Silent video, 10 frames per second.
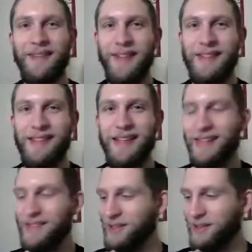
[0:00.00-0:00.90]
because they
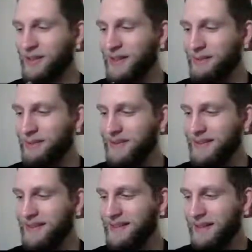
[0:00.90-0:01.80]
got screwed up
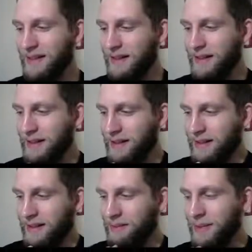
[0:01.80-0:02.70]

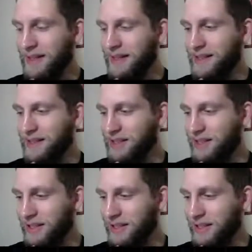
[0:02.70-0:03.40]
by us.